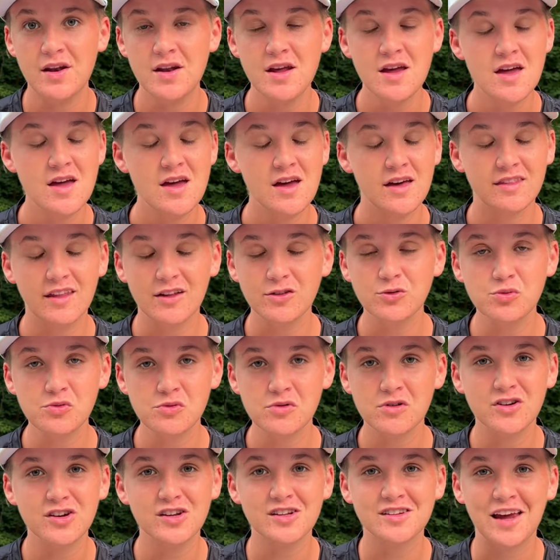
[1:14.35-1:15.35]
and that's what
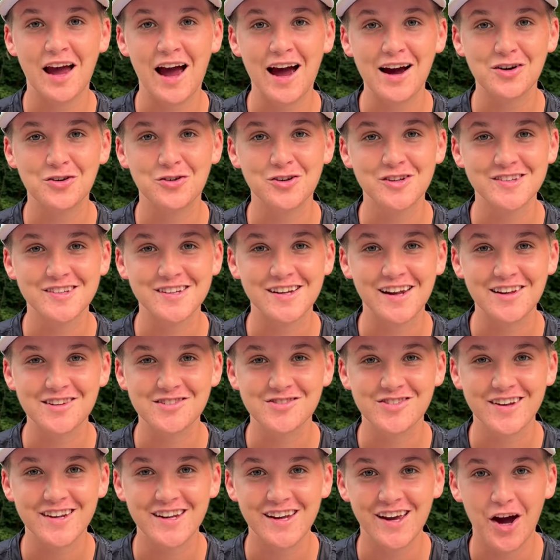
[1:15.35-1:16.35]
we're going to tackle in today's
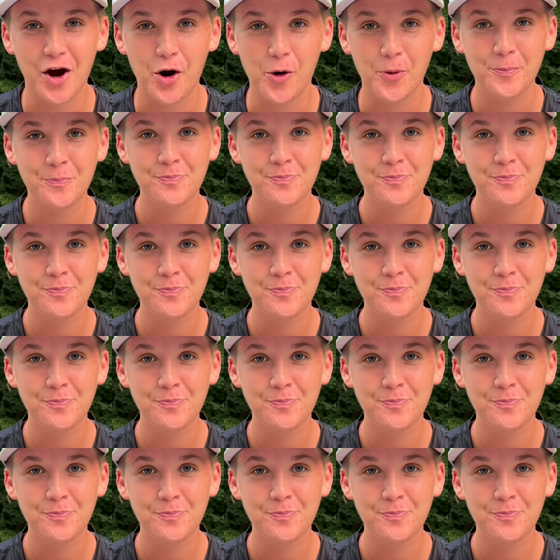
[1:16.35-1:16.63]
video.